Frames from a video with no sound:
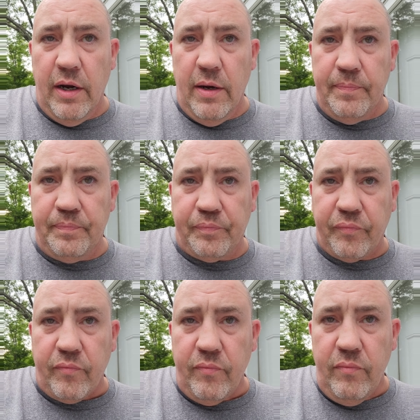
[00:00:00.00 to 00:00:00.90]
um,
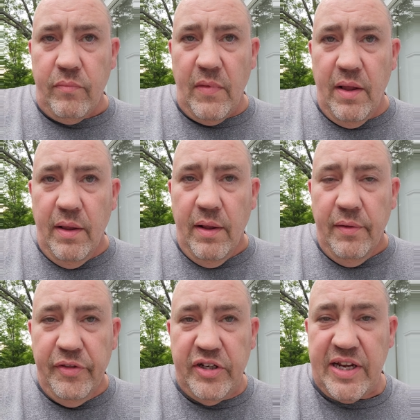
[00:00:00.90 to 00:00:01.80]

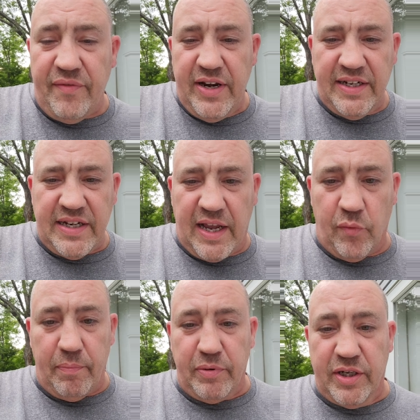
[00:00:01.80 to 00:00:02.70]
the seven days like
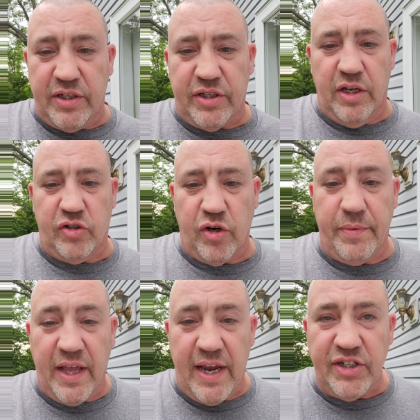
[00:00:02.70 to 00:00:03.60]
represents the
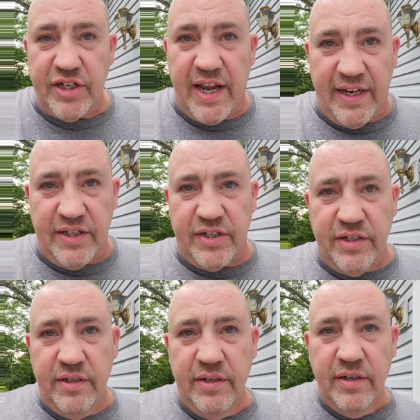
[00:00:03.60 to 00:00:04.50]
tribulation
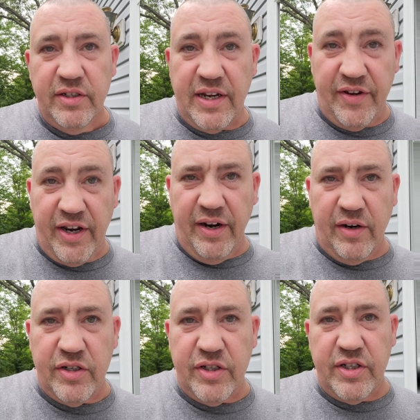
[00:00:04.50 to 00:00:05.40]
days. Seven
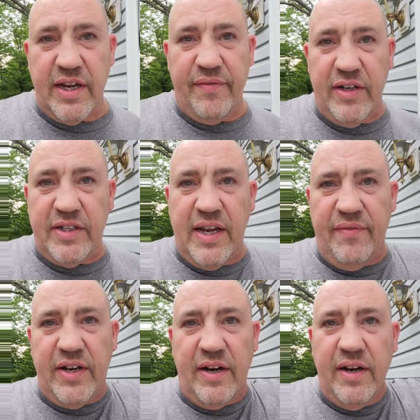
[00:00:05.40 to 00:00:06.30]
years, seven and
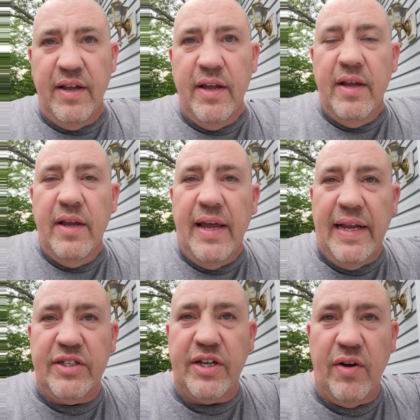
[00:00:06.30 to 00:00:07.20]
seven,
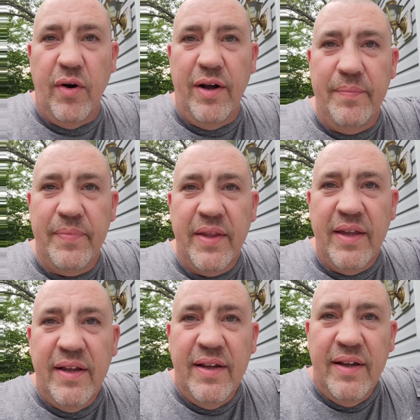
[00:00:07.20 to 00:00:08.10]
and so um,
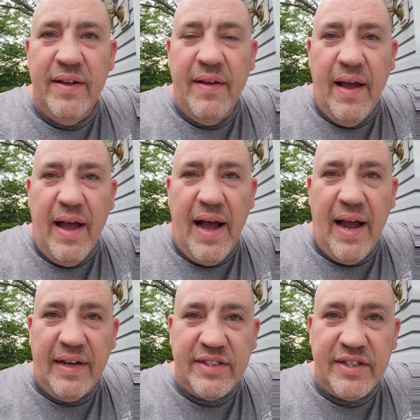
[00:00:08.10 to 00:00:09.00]

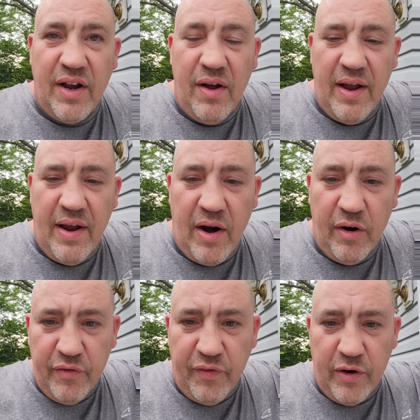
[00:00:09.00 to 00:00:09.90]
I, I saw, I
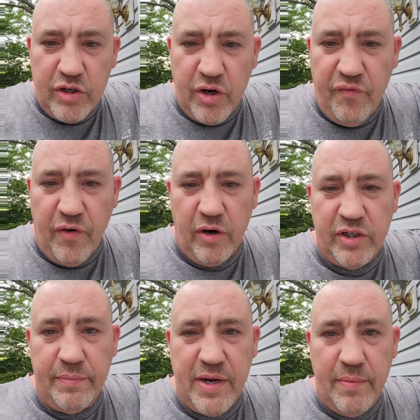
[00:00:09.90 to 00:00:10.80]
heard the first shofar
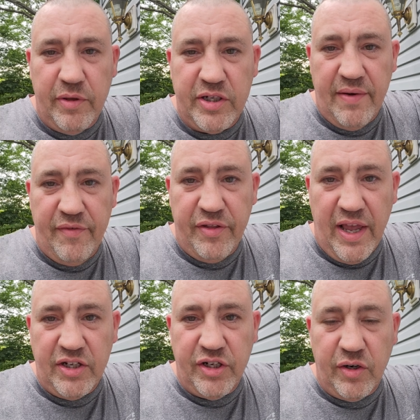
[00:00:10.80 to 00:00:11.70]
September the seventh
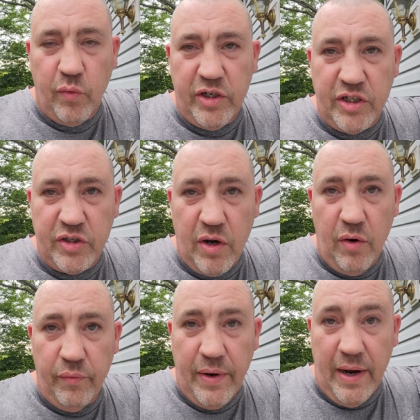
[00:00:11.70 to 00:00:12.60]
last year, which is
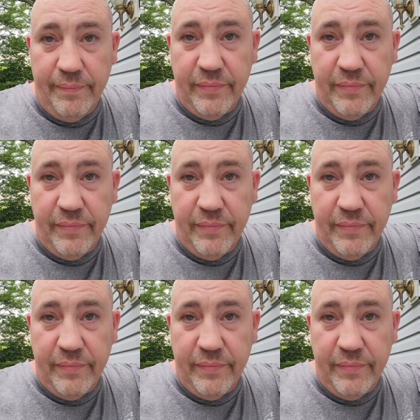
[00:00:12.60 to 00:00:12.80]
on